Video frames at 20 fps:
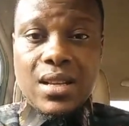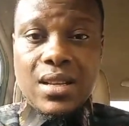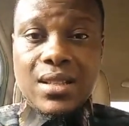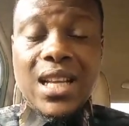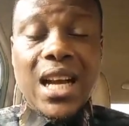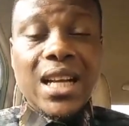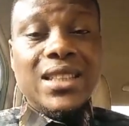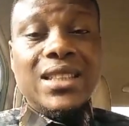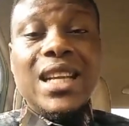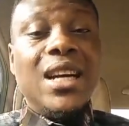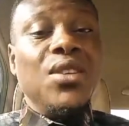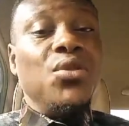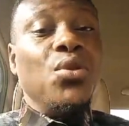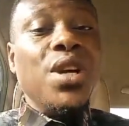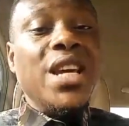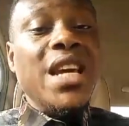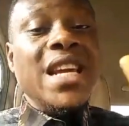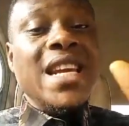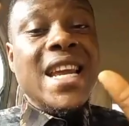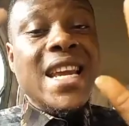that they are
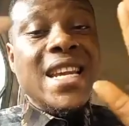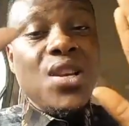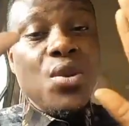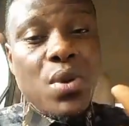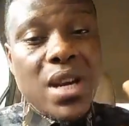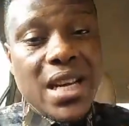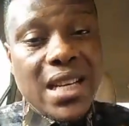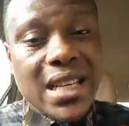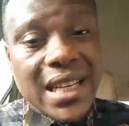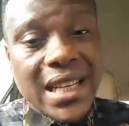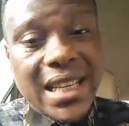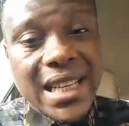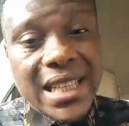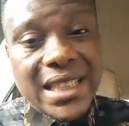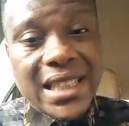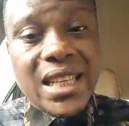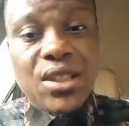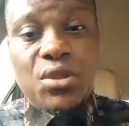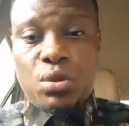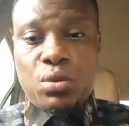not in any way
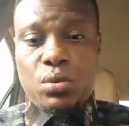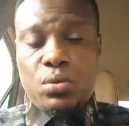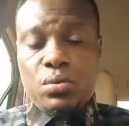related to,